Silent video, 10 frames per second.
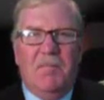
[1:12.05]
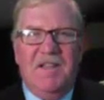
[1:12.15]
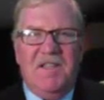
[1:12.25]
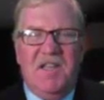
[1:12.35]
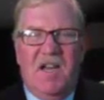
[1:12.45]

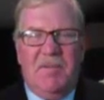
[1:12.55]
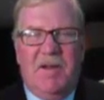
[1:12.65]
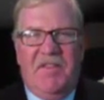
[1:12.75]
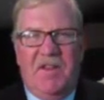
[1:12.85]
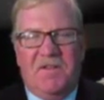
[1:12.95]
Let's talk
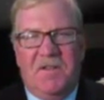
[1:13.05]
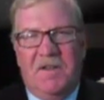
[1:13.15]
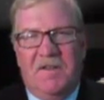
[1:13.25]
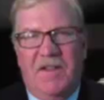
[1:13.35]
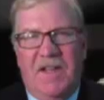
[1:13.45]
about the
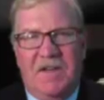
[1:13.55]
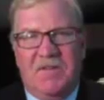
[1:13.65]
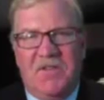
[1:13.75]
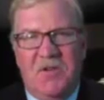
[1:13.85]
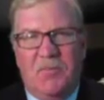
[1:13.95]
alternative
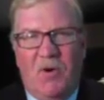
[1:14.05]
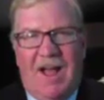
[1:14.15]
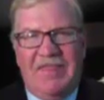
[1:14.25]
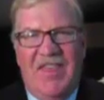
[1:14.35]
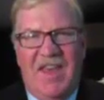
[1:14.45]
lenders. You
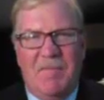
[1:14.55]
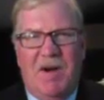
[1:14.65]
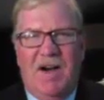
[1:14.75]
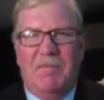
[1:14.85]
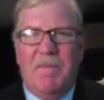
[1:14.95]
brought them
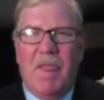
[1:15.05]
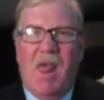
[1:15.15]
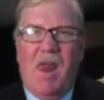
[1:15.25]
up.